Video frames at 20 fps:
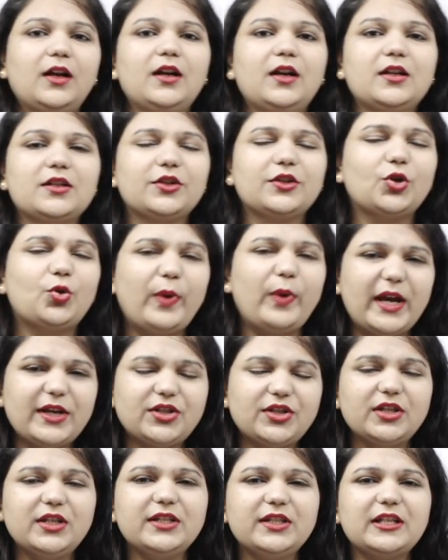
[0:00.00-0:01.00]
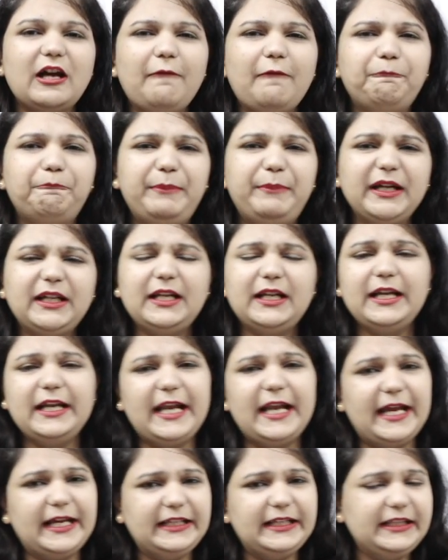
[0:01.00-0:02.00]
So the question is a bit
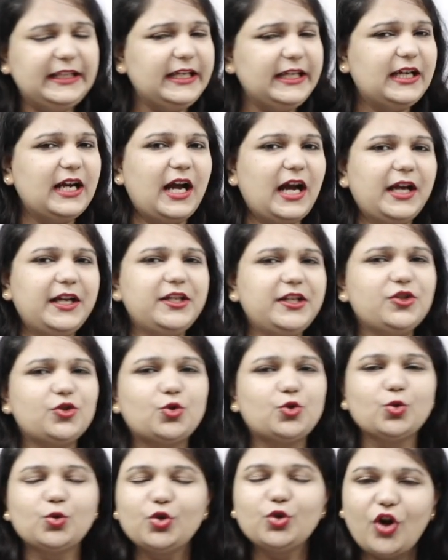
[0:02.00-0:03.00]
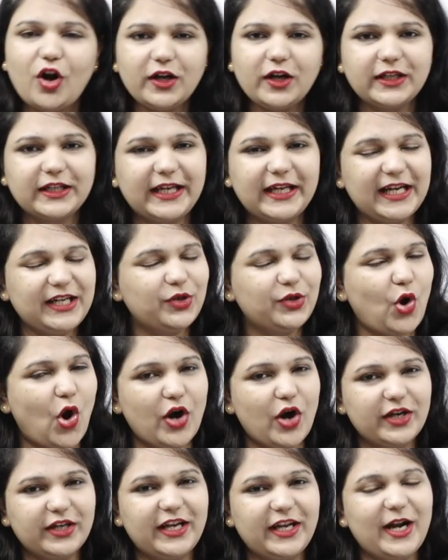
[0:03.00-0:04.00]
lengthy, guys. Do not get
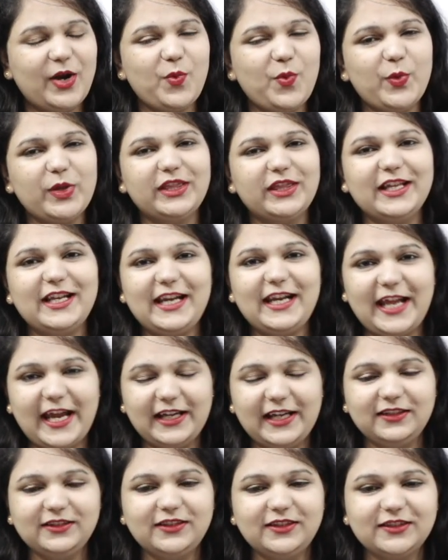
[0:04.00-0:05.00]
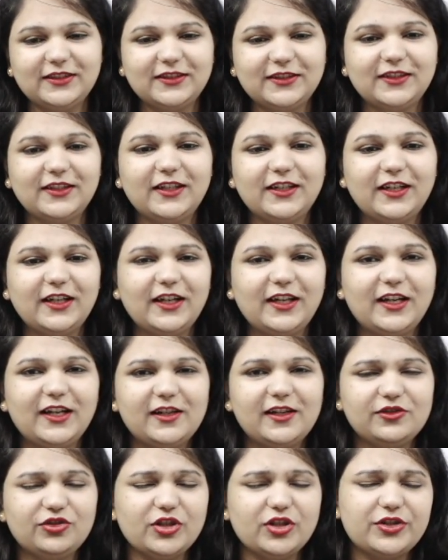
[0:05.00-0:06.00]
daunted with the length.
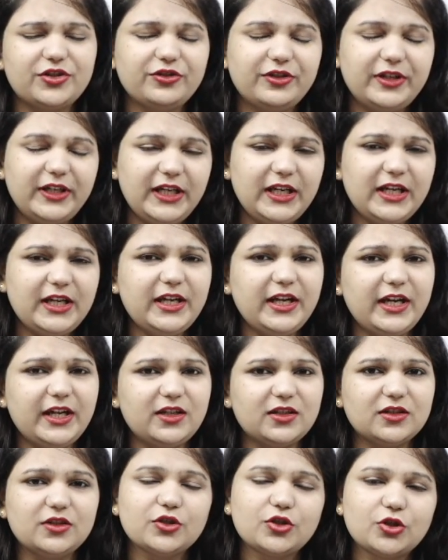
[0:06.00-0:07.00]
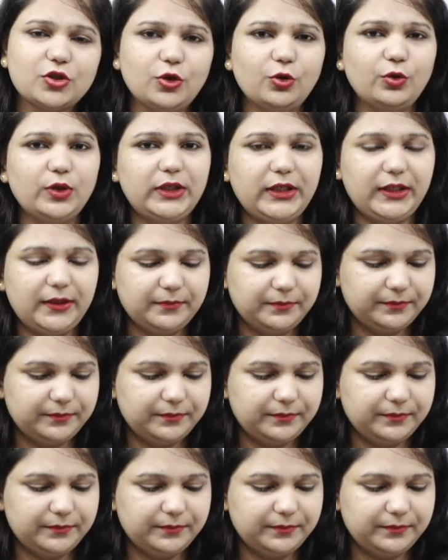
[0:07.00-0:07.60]
Just read it slowly.